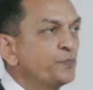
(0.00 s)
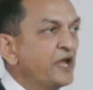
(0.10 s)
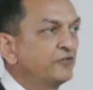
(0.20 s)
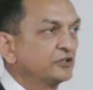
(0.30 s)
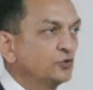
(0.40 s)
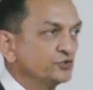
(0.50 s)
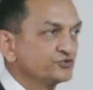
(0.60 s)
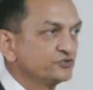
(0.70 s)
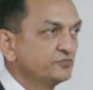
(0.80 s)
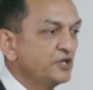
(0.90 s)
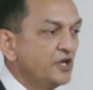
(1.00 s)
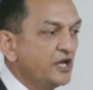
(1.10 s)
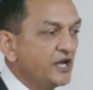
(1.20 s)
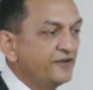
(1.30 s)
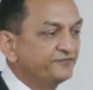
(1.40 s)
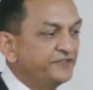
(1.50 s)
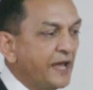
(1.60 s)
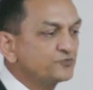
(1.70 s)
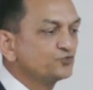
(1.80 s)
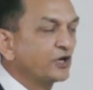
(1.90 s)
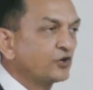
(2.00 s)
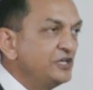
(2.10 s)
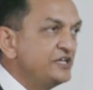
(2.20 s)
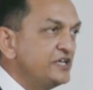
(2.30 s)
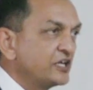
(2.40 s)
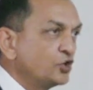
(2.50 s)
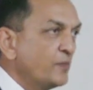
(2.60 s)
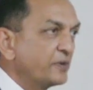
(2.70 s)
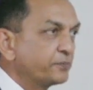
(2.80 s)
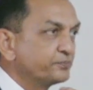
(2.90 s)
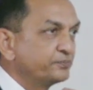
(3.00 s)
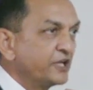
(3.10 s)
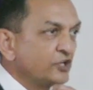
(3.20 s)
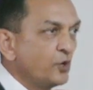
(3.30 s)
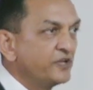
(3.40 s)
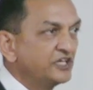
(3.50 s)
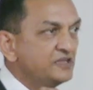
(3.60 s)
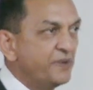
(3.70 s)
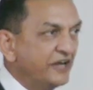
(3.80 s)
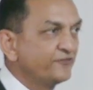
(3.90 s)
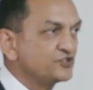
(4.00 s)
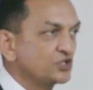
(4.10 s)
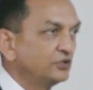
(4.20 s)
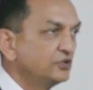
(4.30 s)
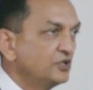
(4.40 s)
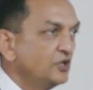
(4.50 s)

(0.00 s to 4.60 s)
to pay our loans. If dams were really economically beneficial,